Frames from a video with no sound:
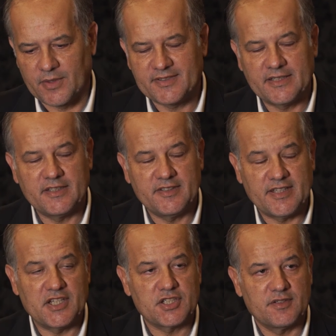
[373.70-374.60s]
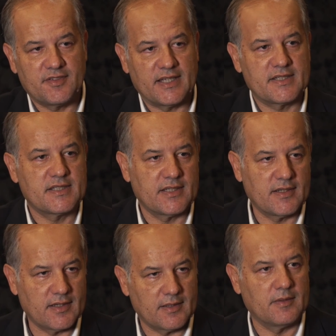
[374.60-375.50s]
standardization that
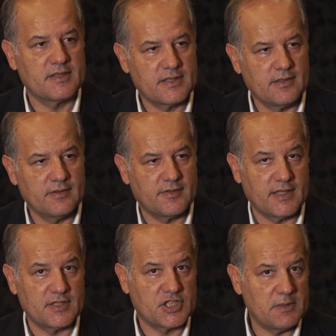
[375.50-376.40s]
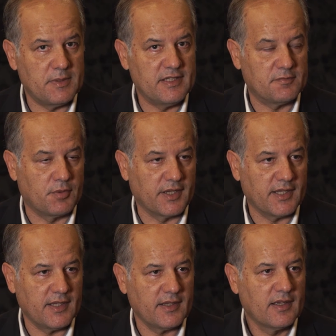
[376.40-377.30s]
GP is
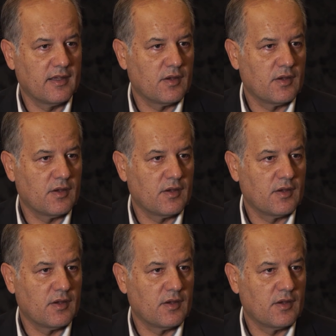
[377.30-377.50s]
bringing,